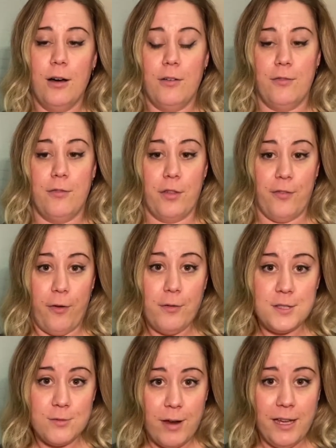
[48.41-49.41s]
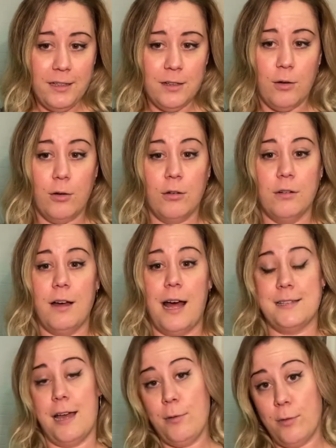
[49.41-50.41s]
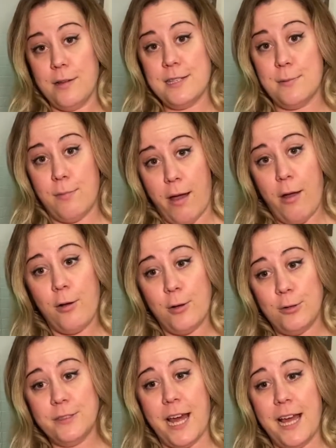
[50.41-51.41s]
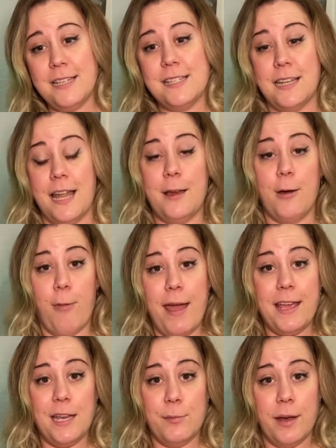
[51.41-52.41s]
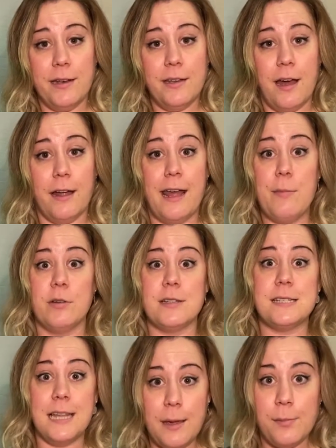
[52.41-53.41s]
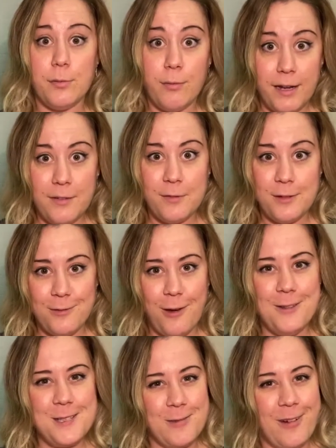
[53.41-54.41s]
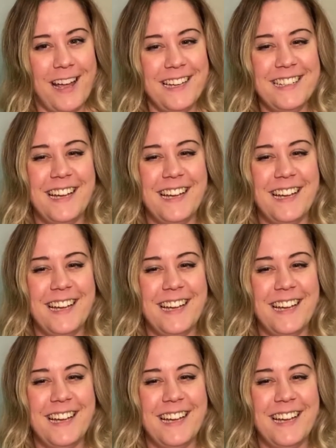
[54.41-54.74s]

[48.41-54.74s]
for the phone to ring, or as I was in my on-call days, laying awake in bed, unable to sleep, waiting for the phone to ring.